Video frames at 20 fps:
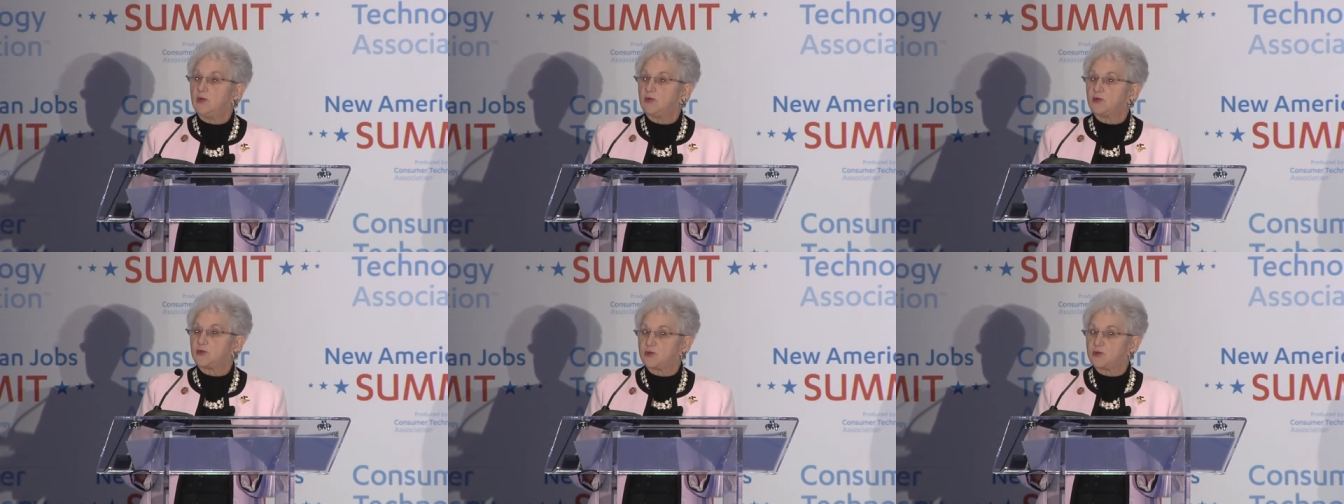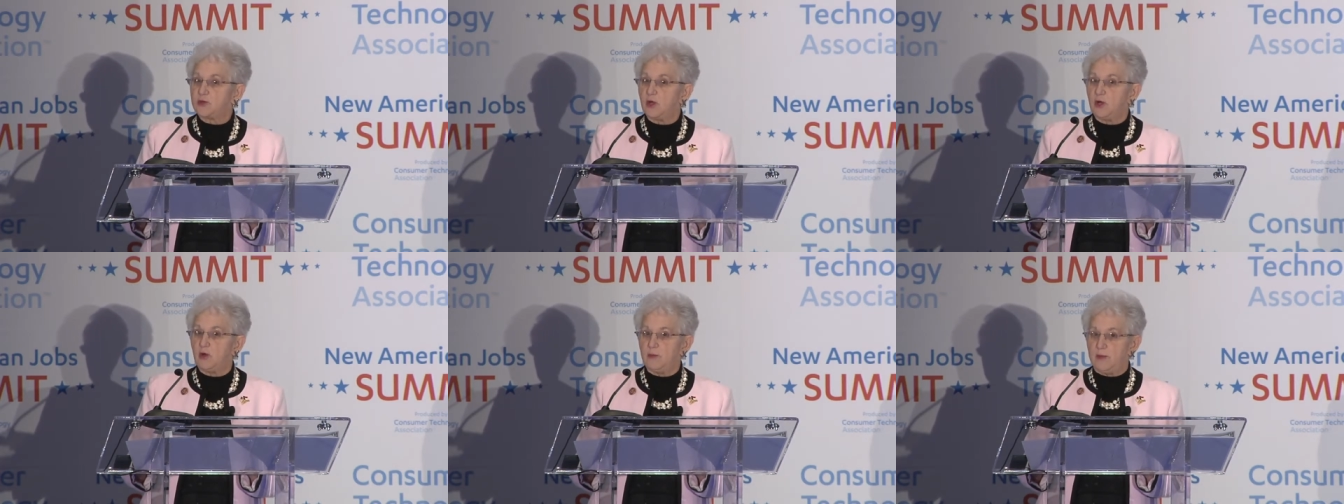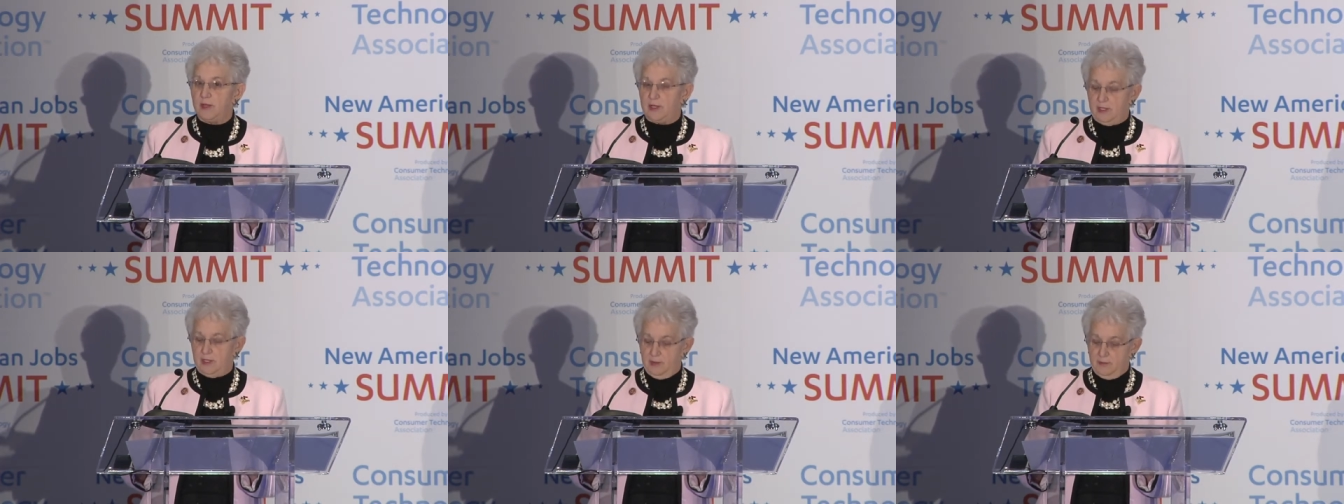so
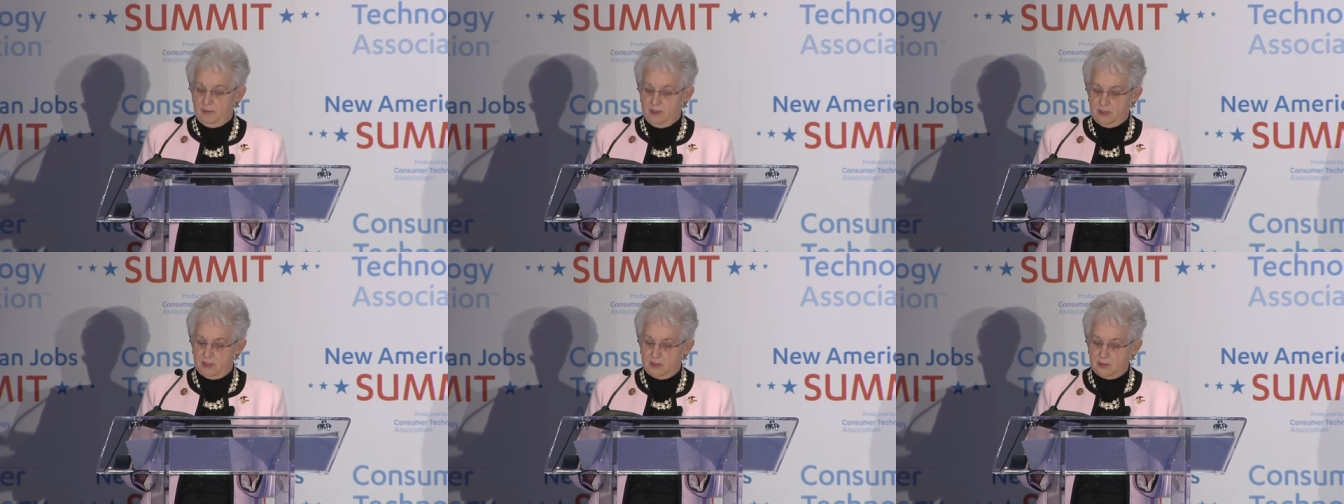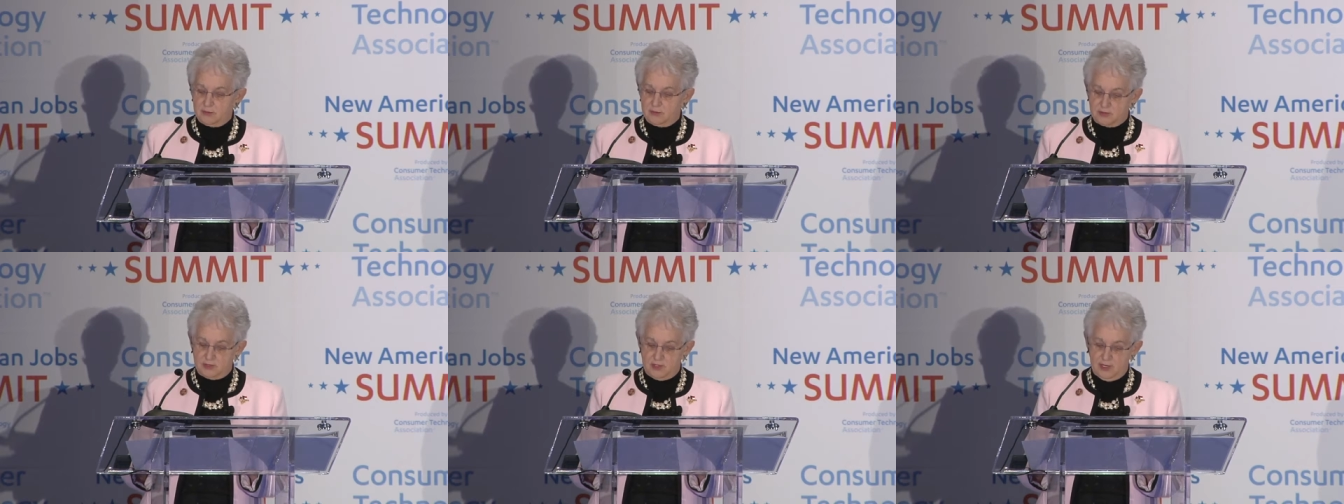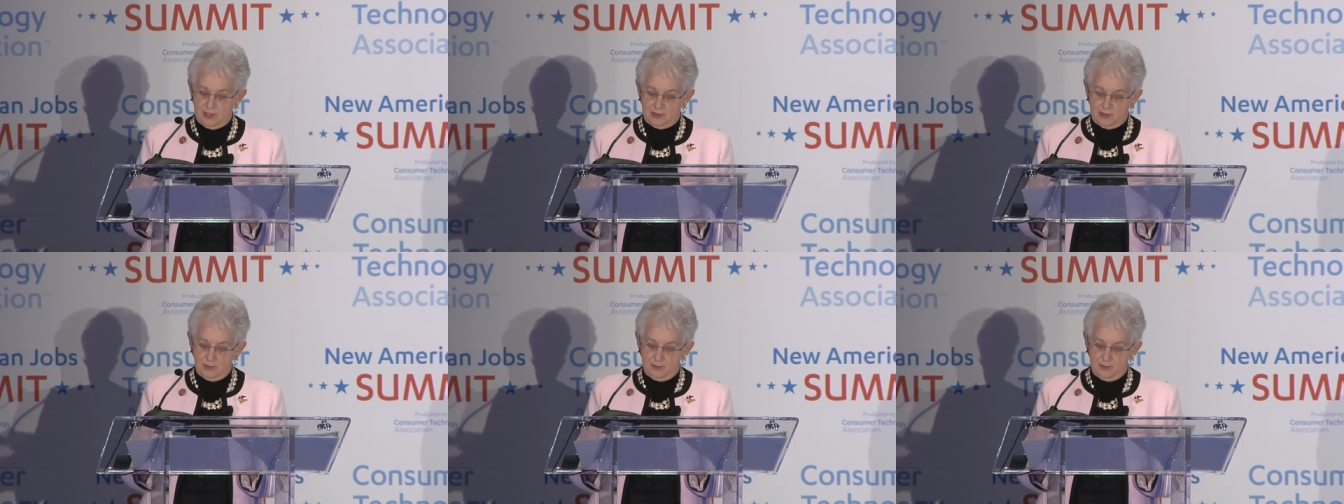many Americans
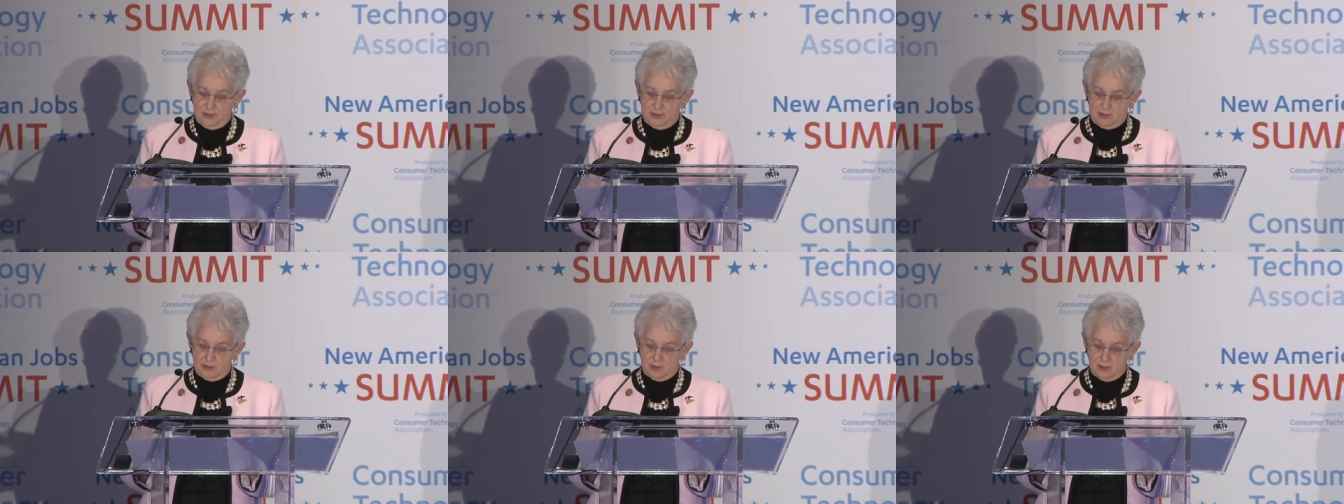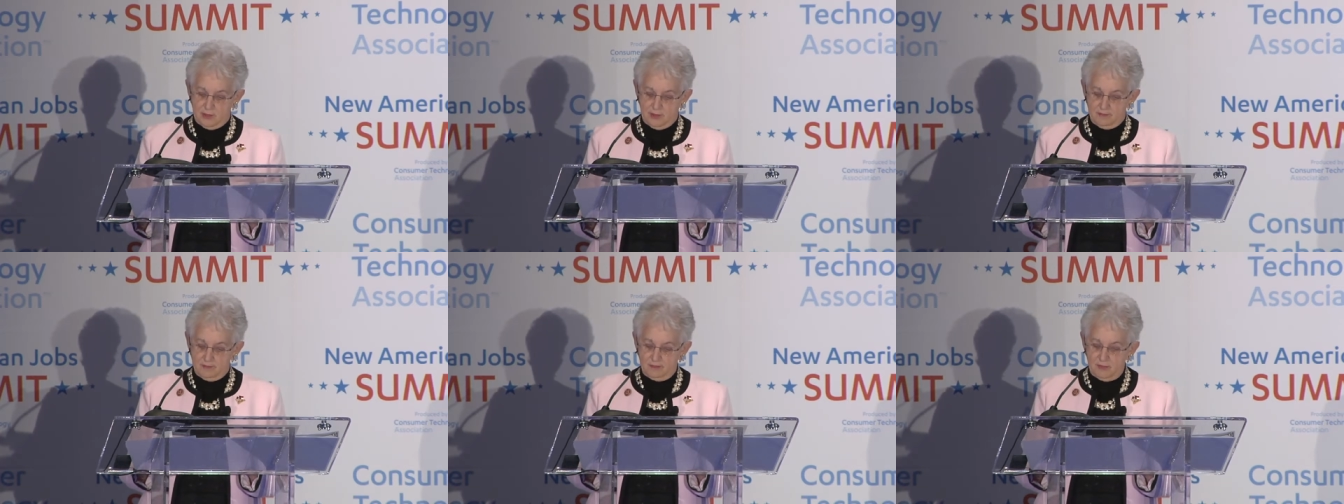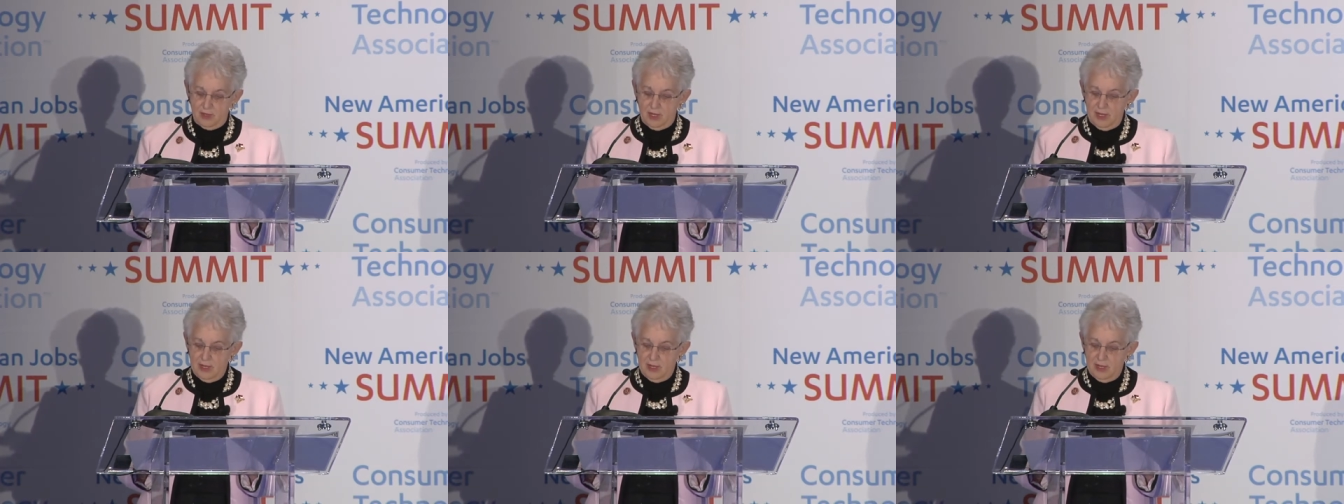now depend on.